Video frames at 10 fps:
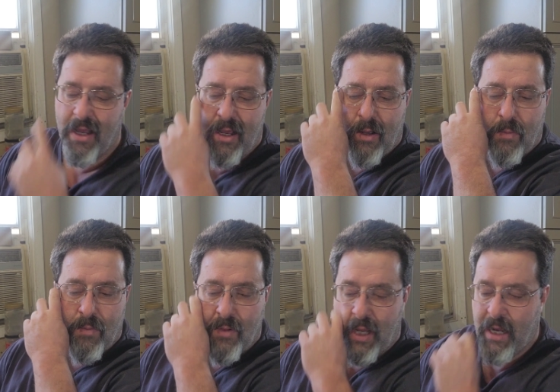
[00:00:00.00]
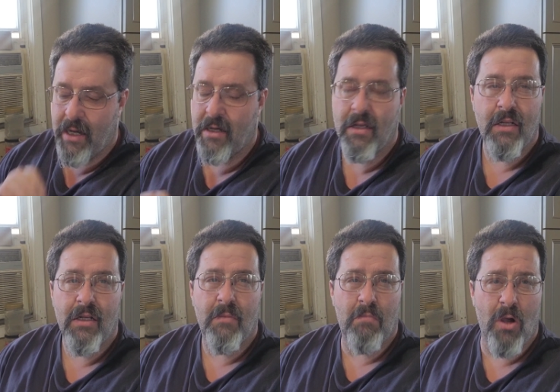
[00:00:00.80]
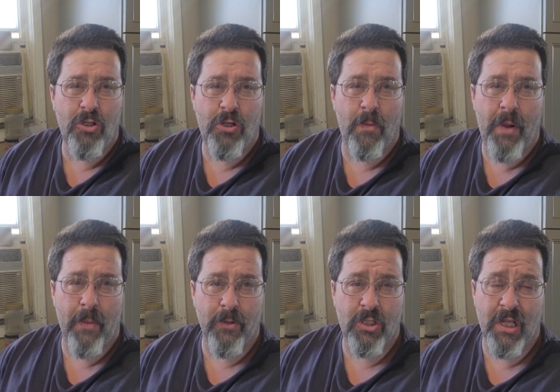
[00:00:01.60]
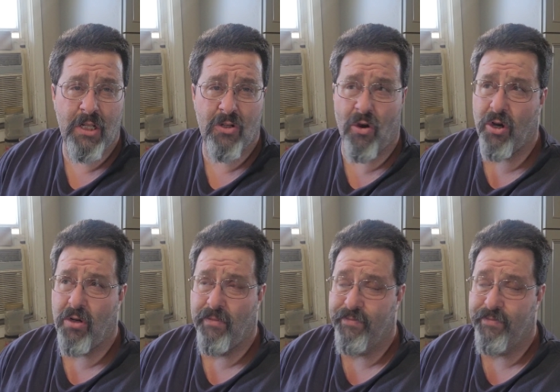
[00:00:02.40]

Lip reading: And most of your pepper seeds are,